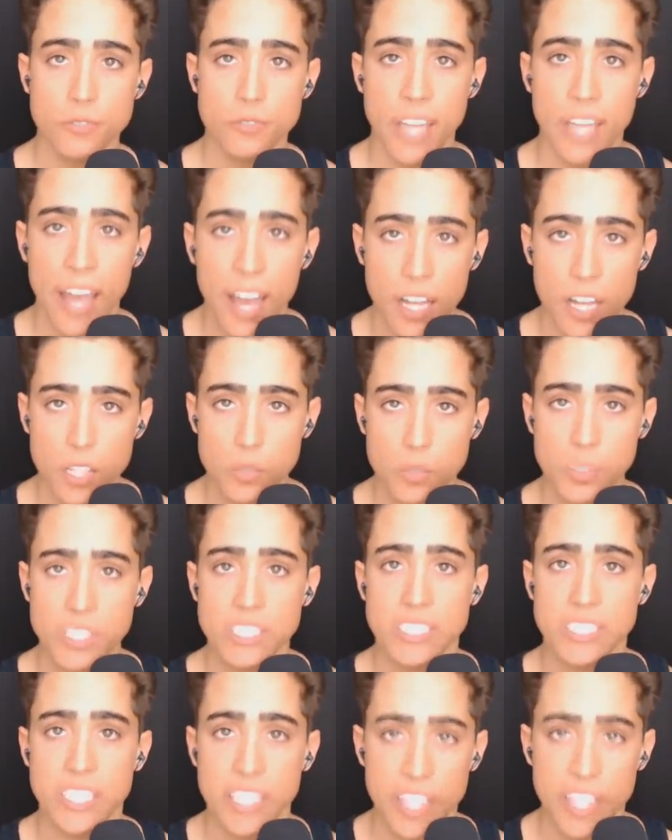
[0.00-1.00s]

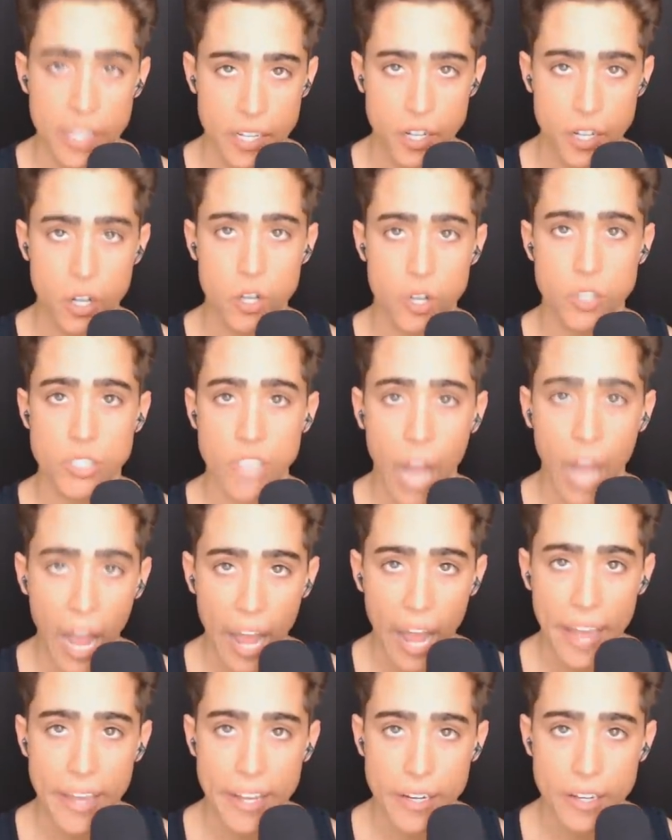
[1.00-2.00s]
calories in her
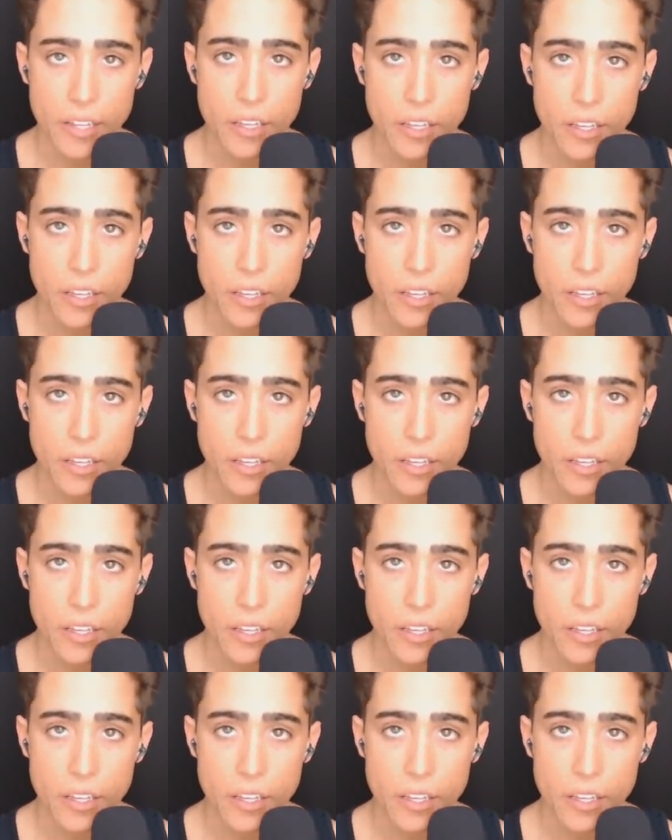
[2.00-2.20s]
diet,